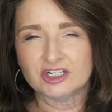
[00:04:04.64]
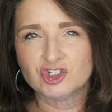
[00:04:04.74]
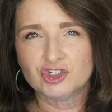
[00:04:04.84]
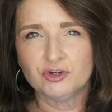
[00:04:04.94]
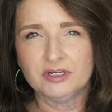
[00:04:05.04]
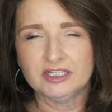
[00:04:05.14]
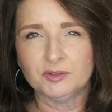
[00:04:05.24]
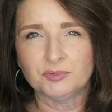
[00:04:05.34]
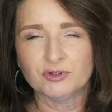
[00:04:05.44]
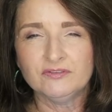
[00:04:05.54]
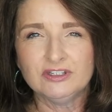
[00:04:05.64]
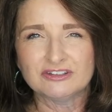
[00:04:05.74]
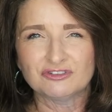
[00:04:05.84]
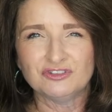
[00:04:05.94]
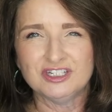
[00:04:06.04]
that I showed in a
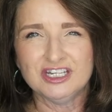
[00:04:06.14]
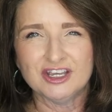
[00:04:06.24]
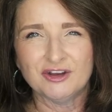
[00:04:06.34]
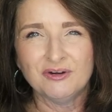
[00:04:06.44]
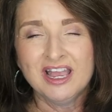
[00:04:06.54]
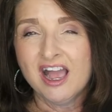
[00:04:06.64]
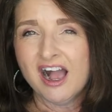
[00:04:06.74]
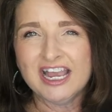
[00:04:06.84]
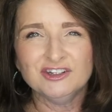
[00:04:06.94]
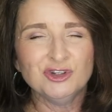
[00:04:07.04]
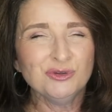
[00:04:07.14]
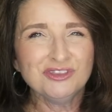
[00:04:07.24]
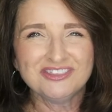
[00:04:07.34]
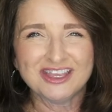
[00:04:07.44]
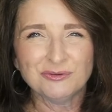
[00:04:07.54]
previous video. I
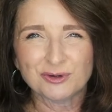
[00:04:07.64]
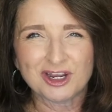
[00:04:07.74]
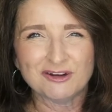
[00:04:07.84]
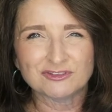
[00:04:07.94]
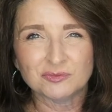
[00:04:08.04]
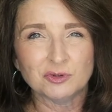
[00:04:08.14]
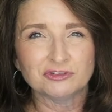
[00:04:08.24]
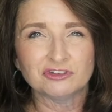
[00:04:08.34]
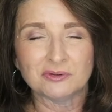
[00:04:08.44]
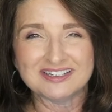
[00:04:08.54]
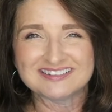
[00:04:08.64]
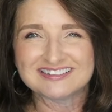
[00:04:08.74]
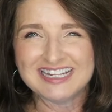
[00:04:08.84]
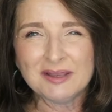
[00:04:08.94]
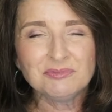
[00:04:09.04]
knew that they were comfortable, so I
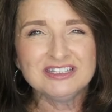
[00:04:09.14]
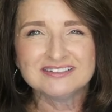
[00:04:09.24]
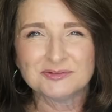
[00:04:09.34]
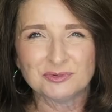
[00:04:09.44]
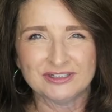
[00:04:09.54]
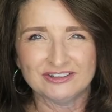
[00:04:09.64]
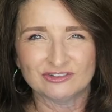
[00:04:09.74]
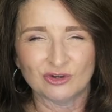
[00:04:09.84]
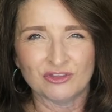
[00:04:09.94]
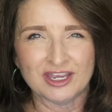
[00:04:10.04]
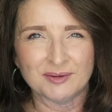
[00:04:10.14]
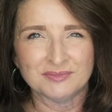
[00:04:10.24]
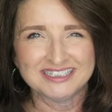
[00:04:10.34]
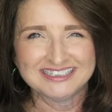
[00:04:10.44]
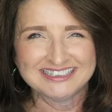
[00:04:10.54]
snapped these up when I saw
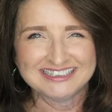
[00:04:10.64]
them.